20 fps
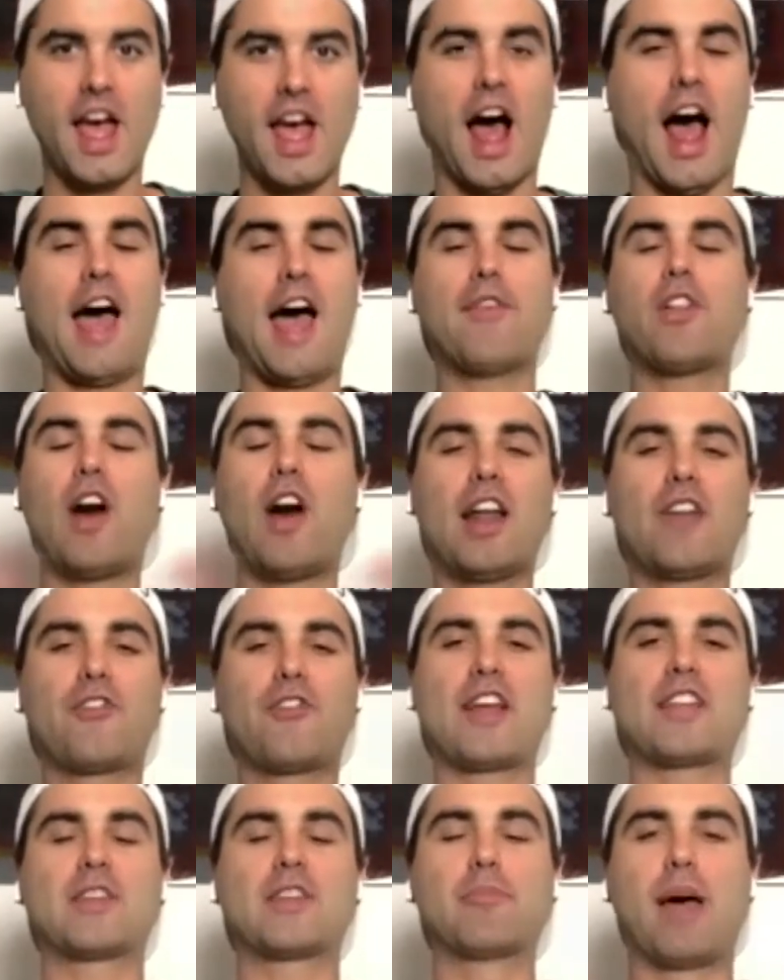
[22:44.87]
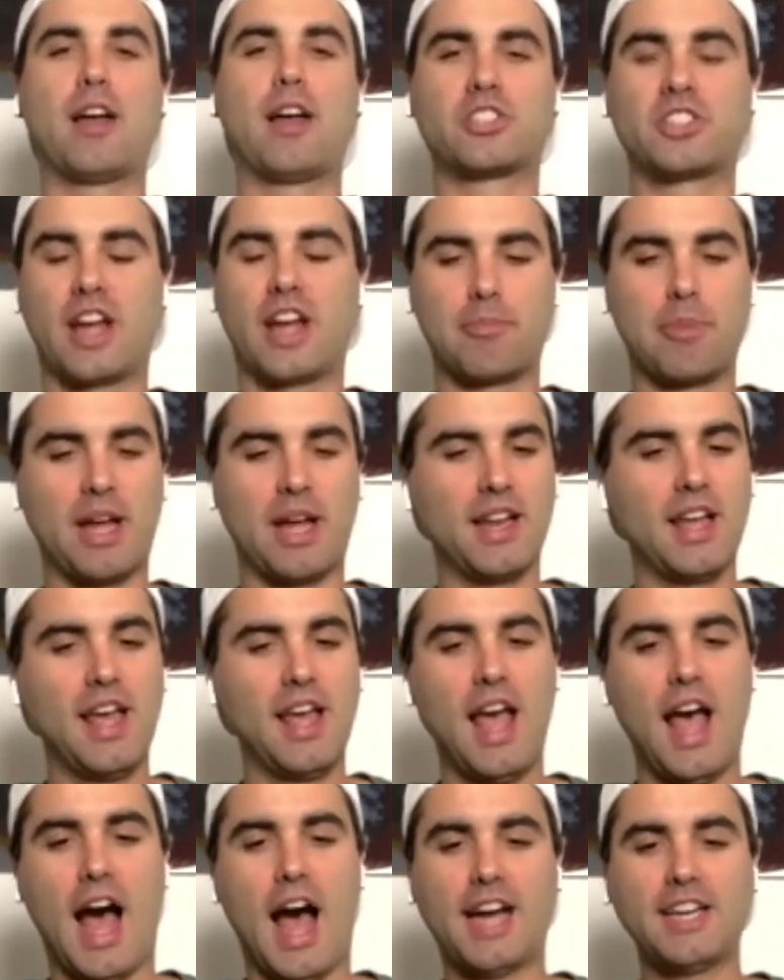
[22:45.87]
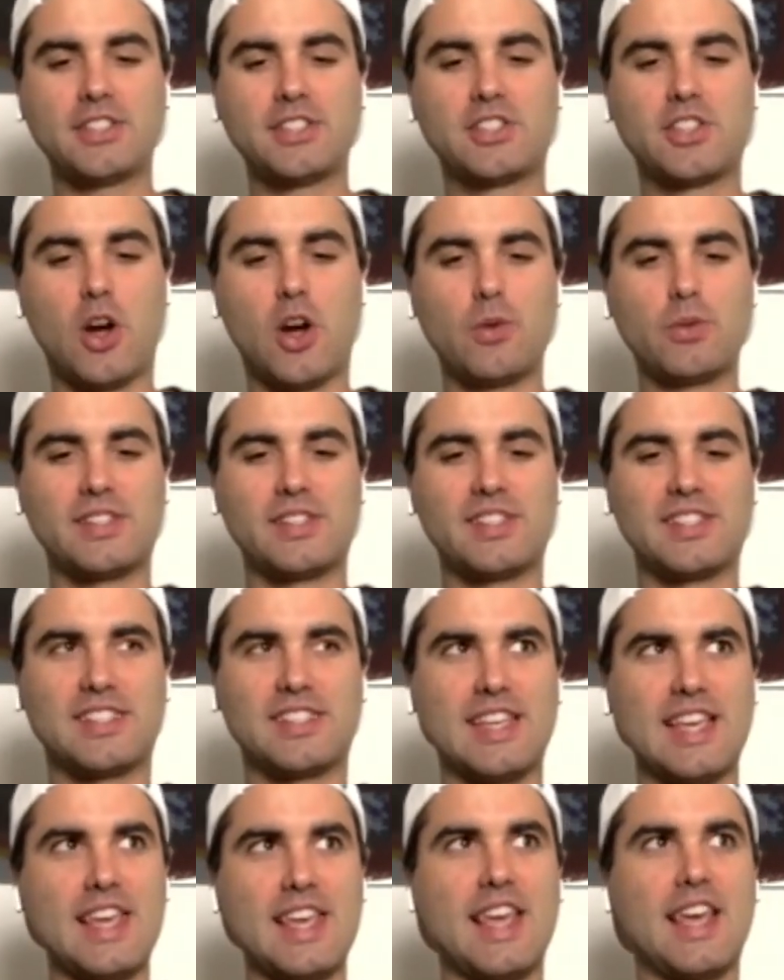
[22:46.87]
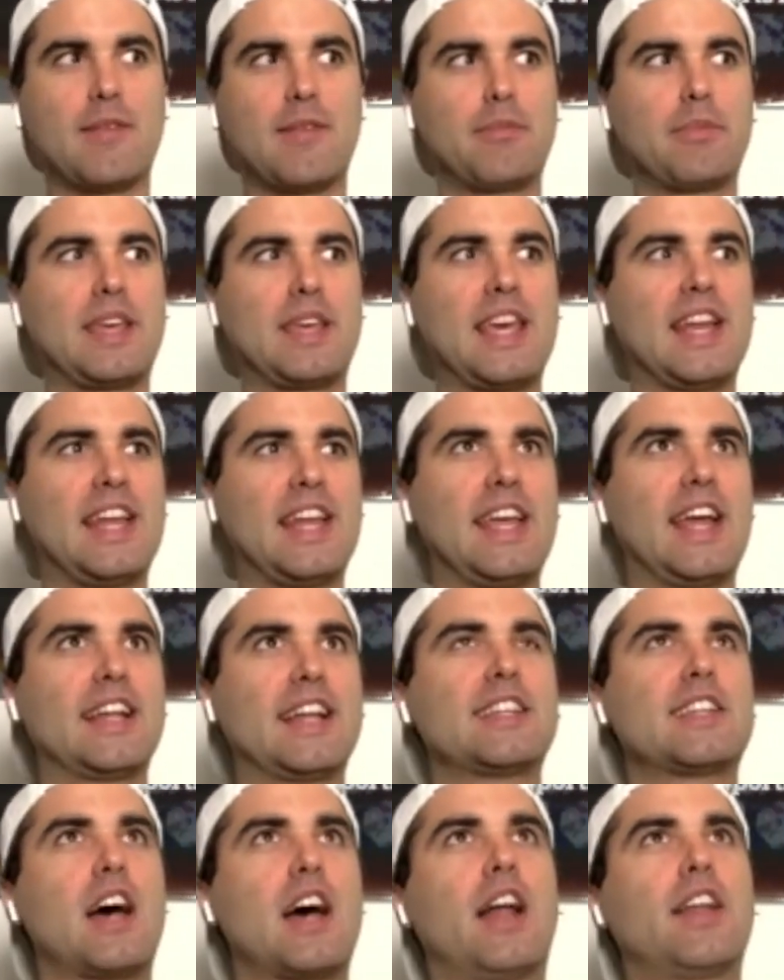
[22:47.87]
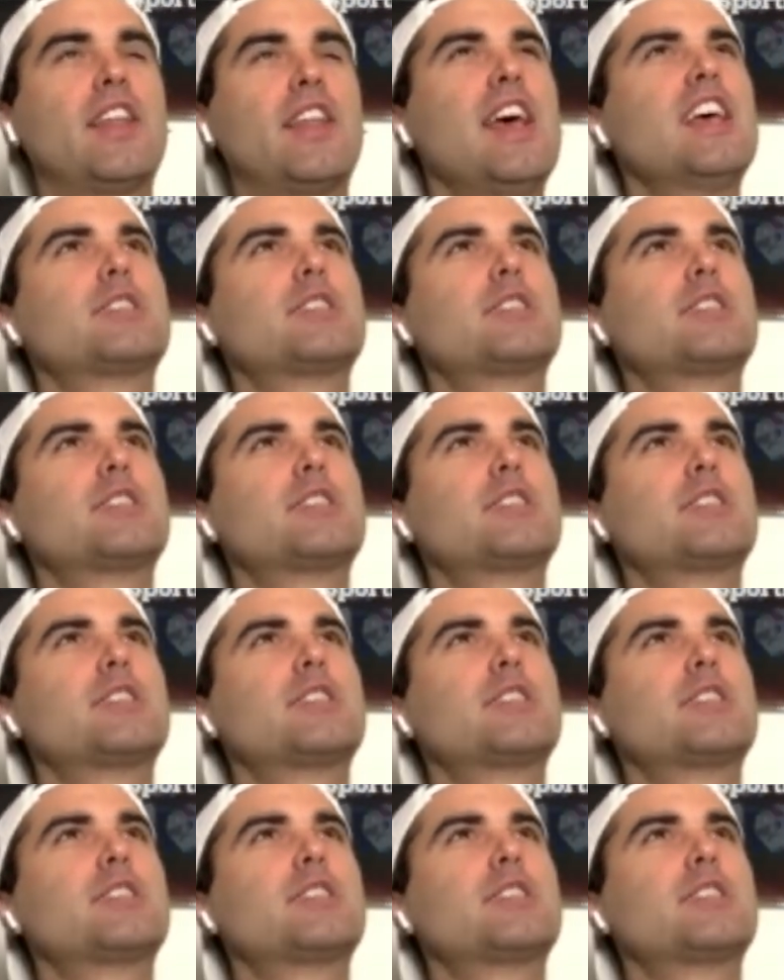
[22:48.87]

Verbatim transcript: I have a lot of faith in Belichick, but I just don't see him getting it done,